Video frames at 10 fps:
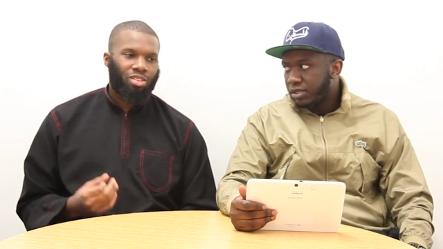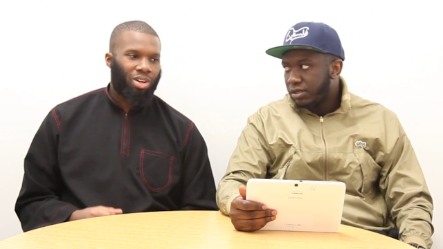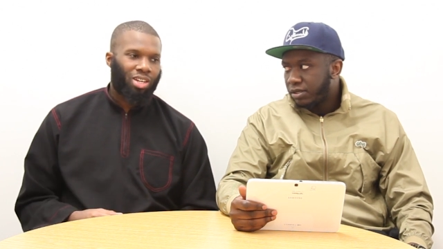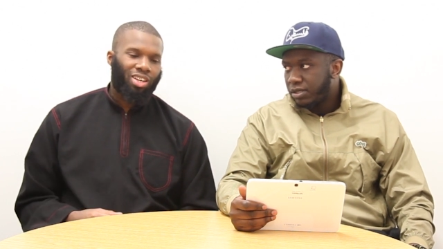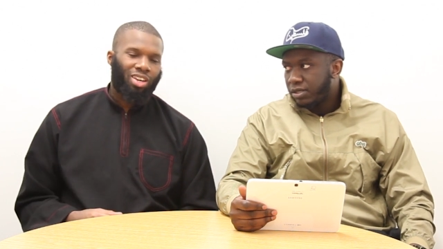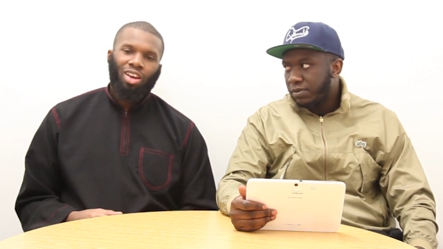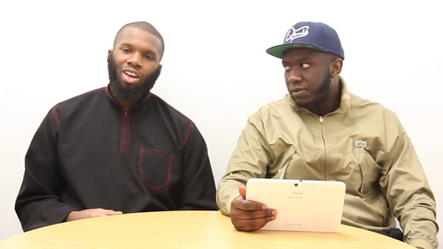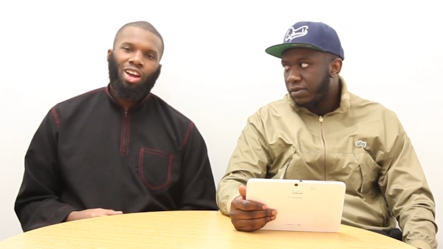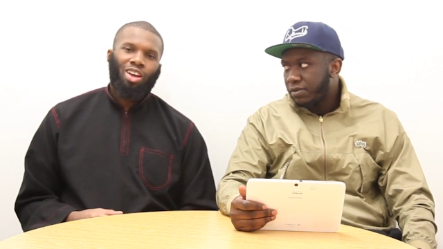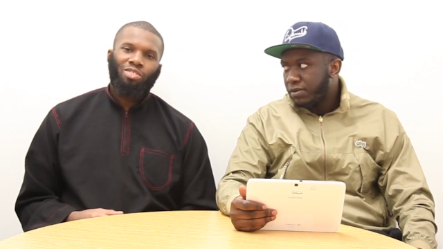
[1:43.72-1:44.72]
Speaker 1: money,
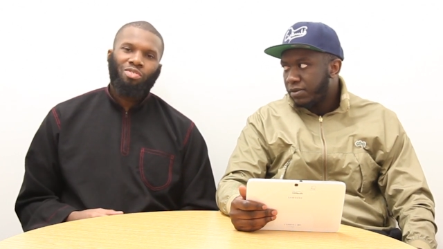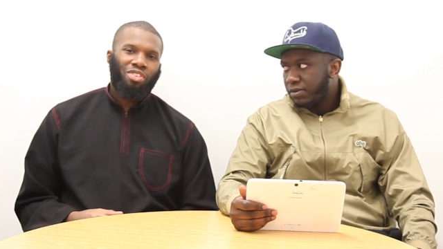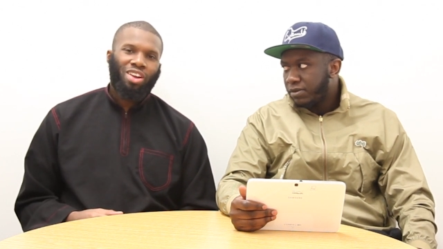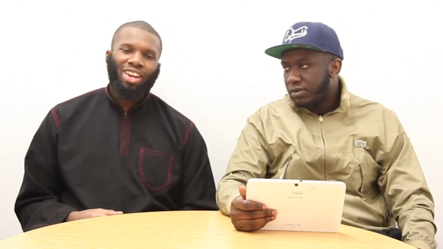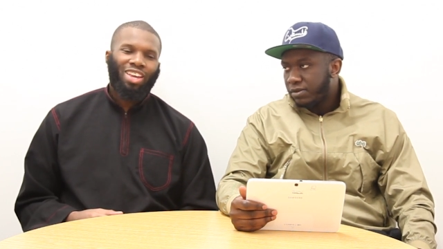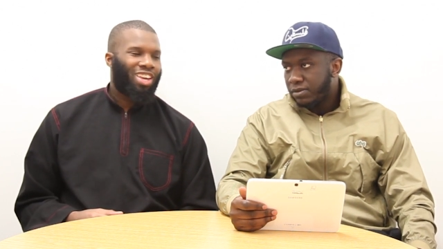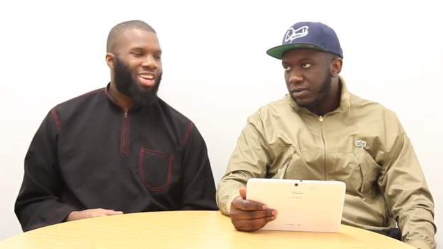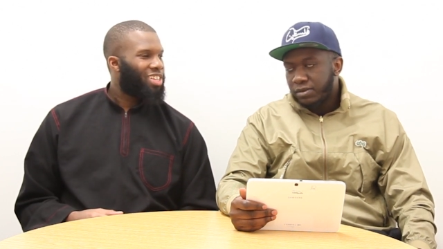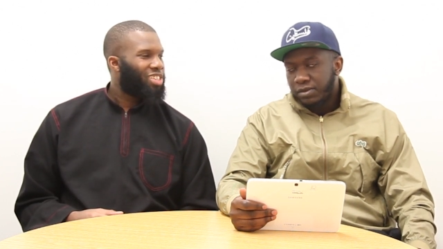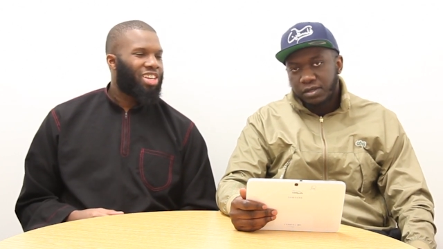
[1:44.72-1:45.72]
mm. and in
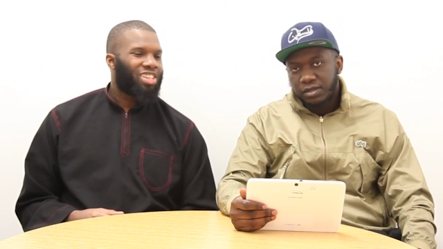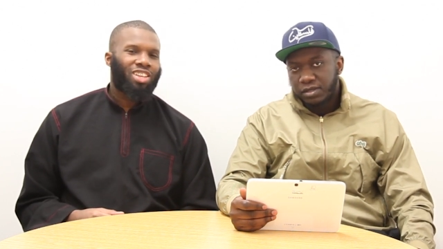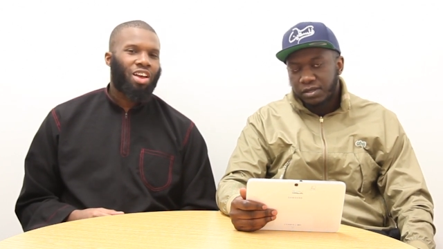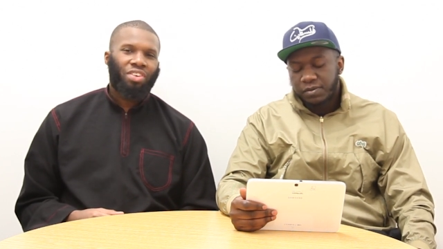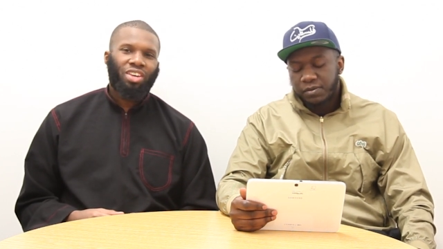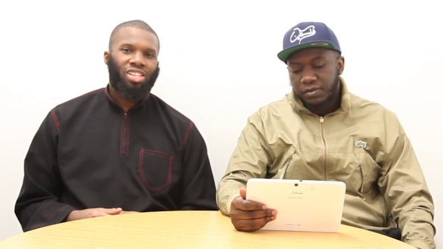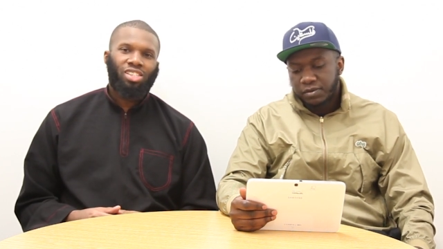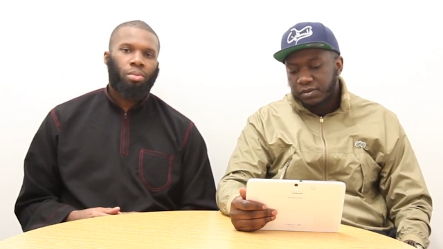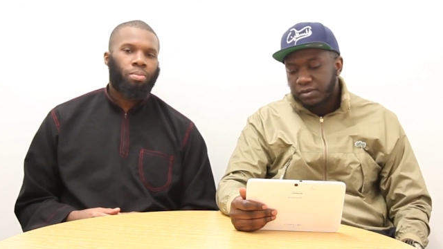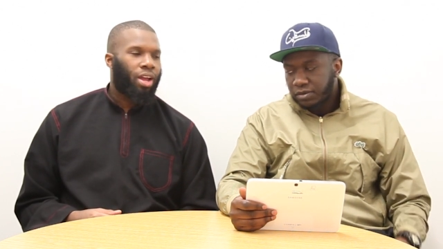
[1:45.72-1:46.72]
reality, it's, there's nothing
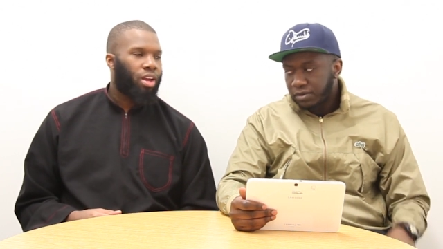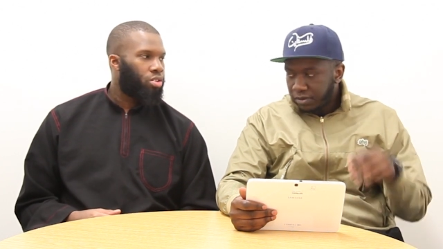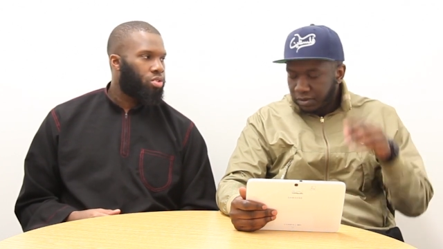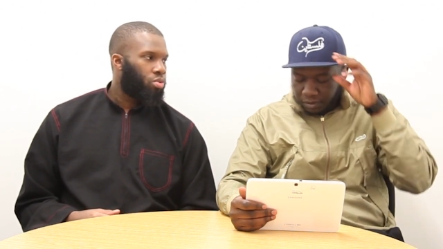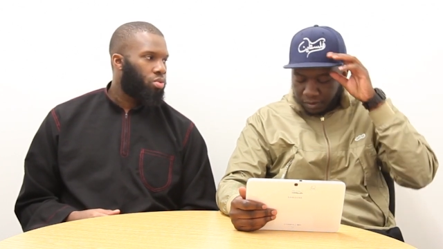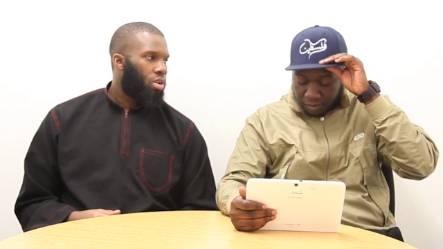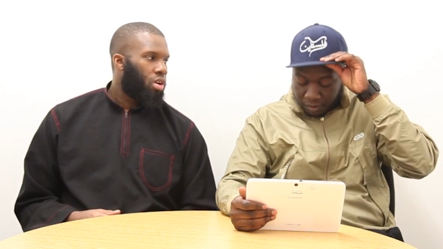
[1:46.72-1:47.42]
easy about it at all.